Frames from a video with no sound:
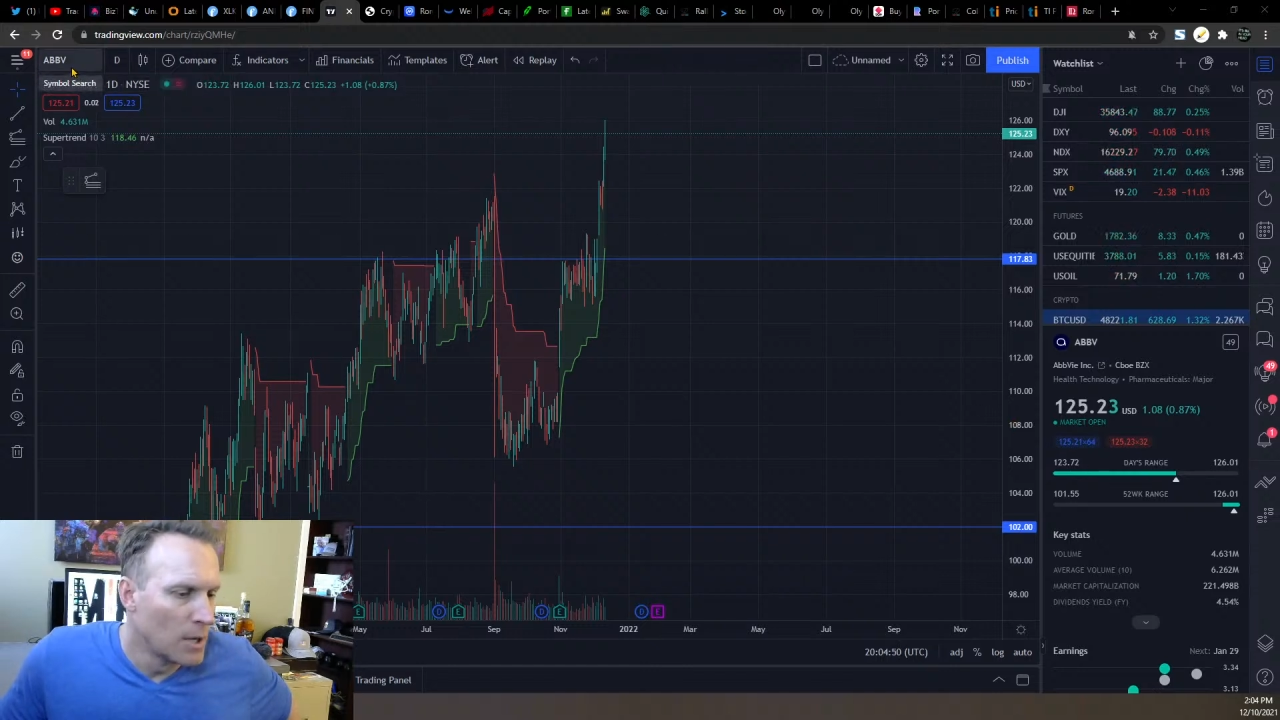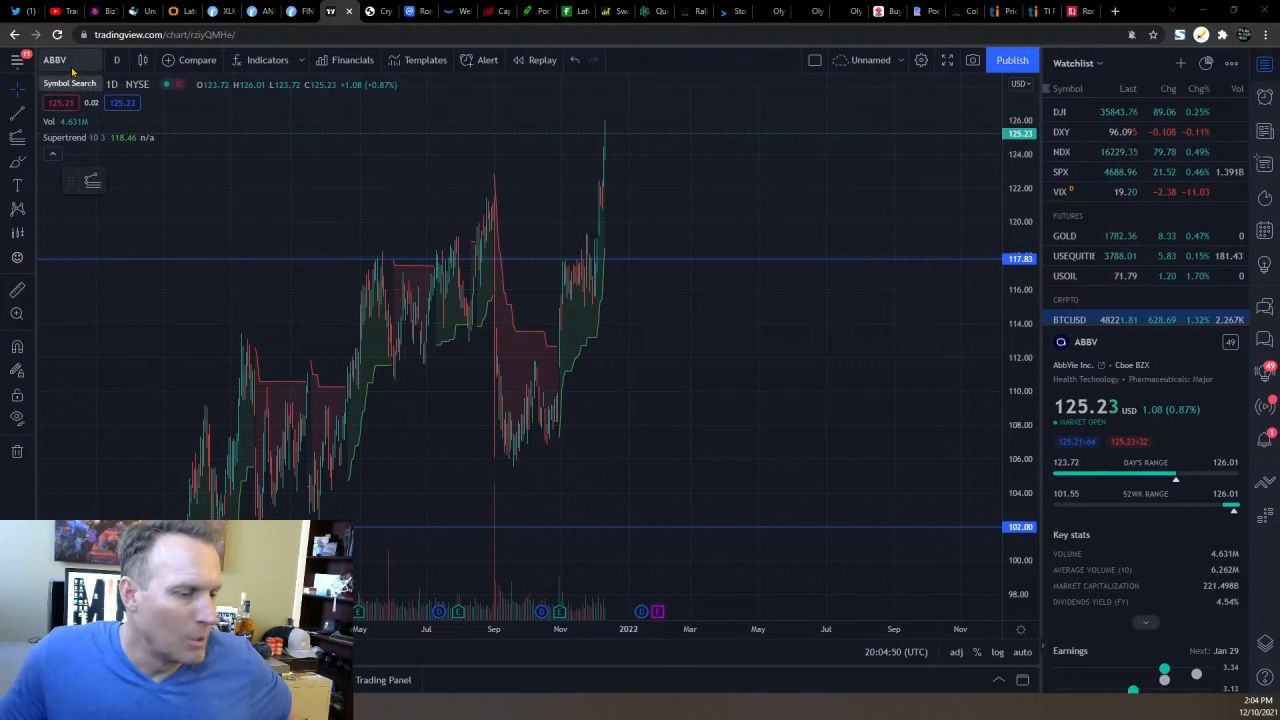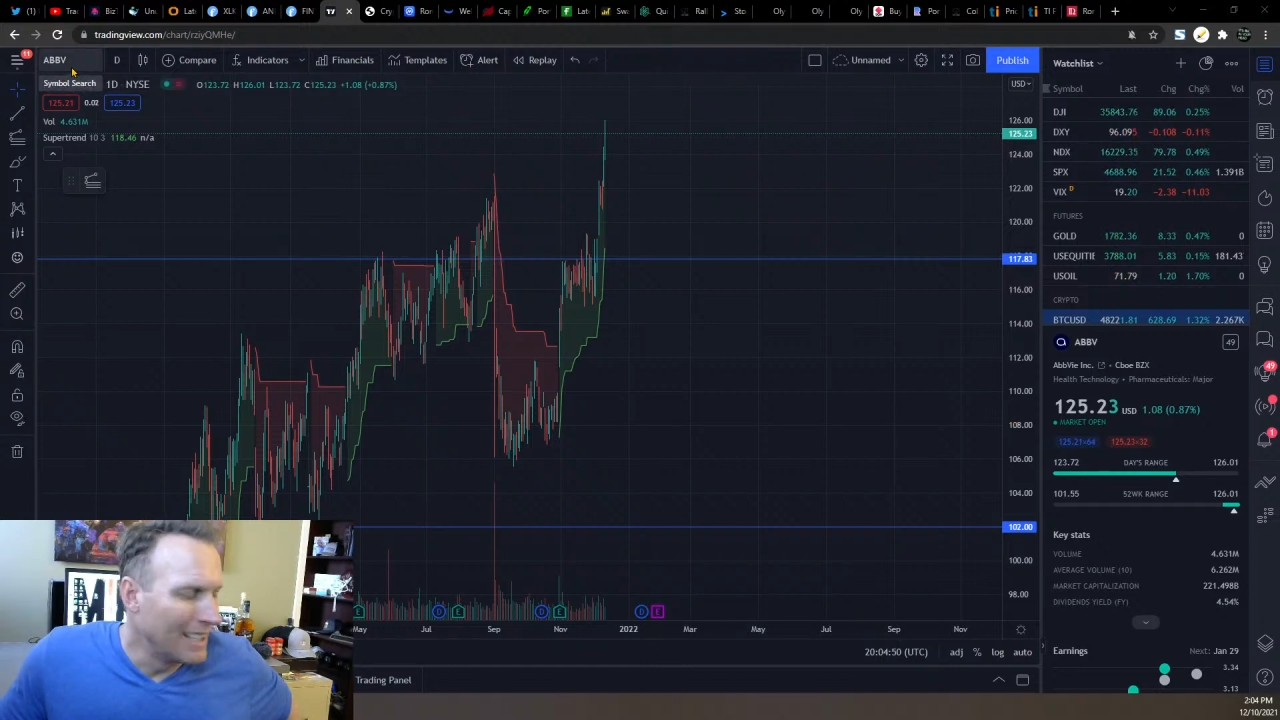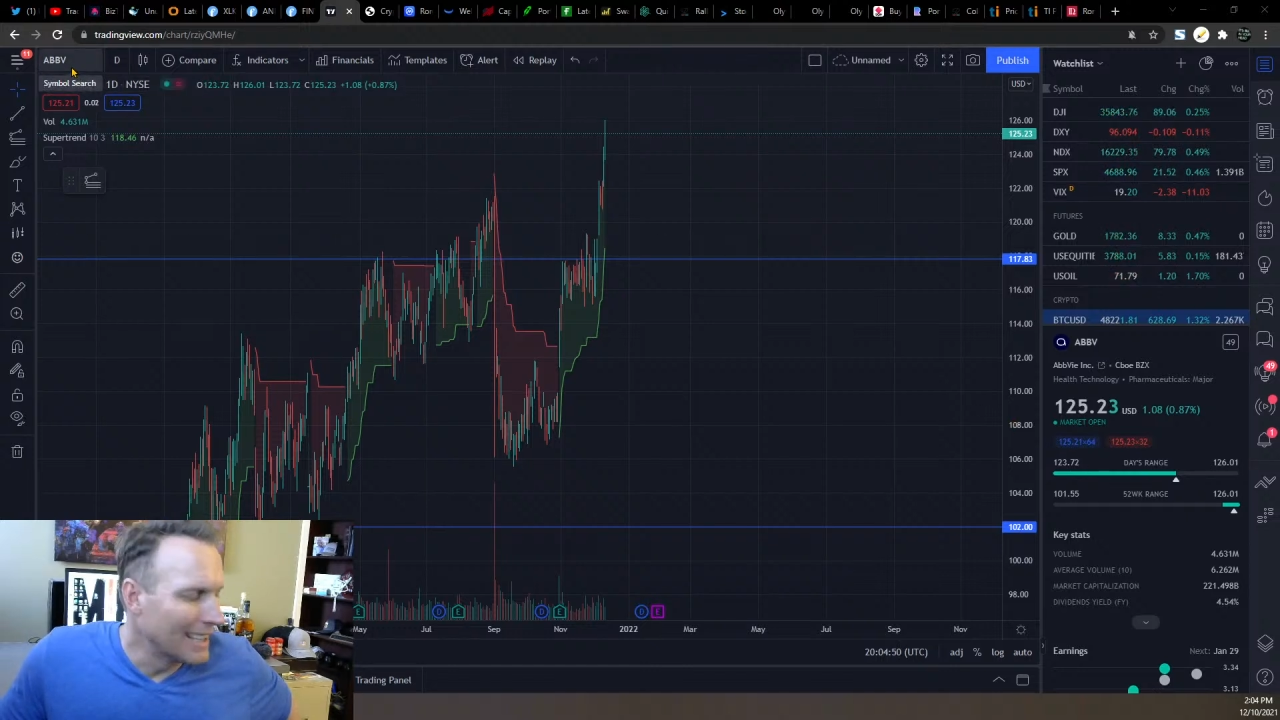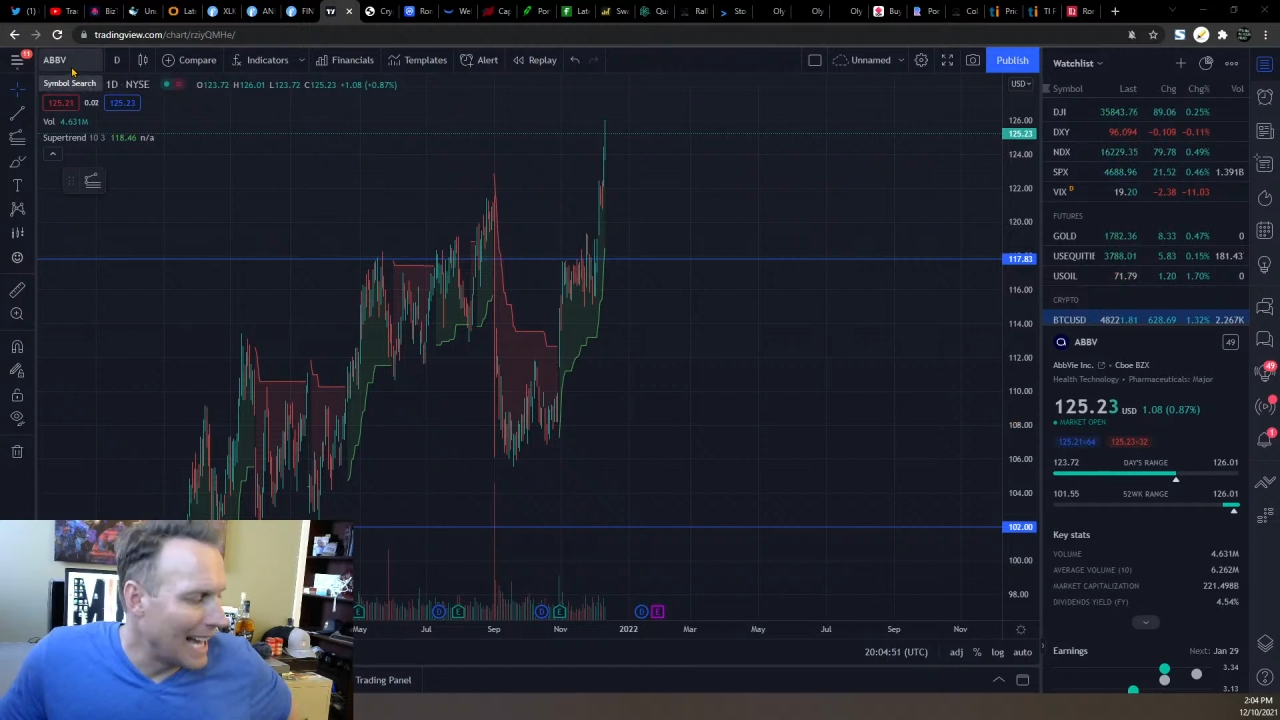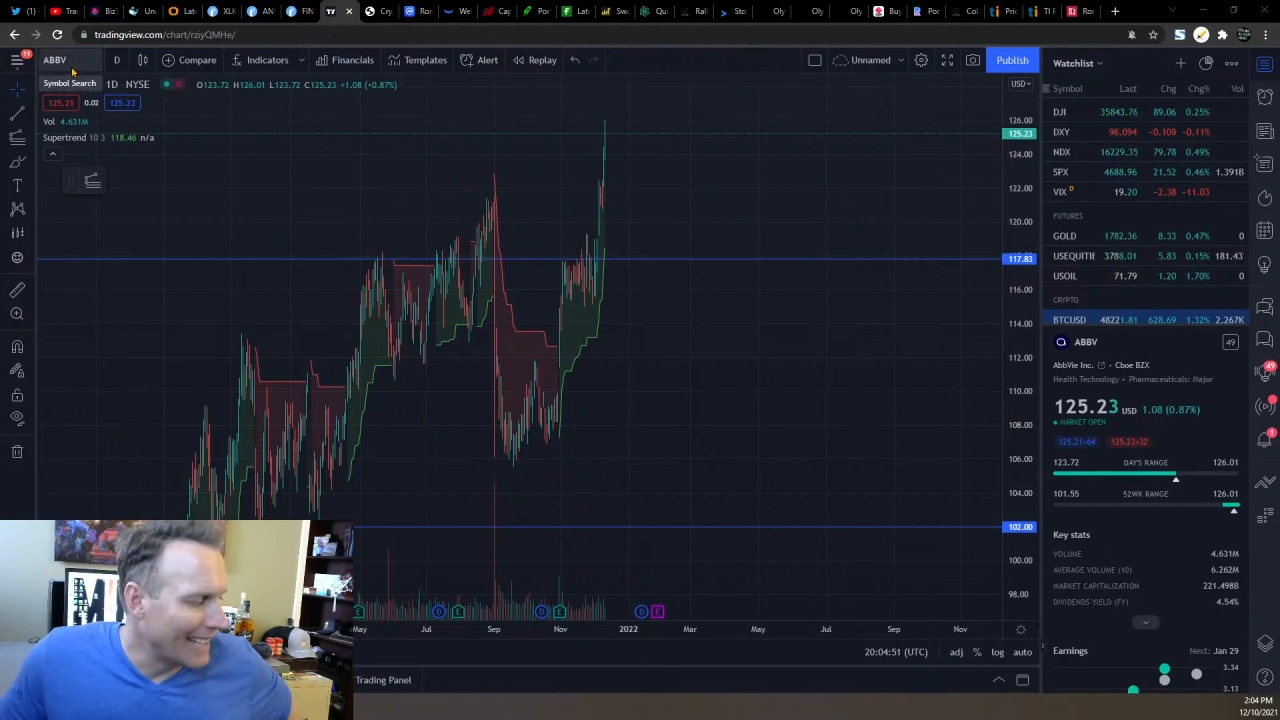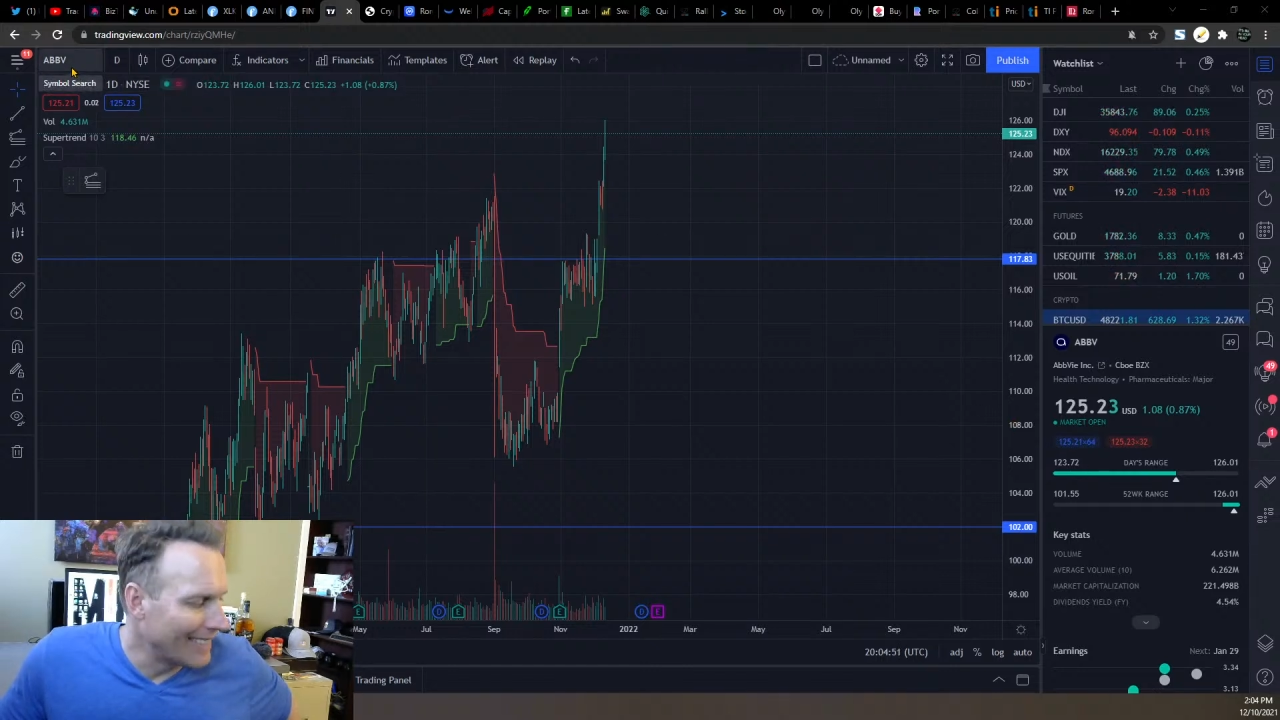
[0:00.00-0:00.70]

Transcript: We like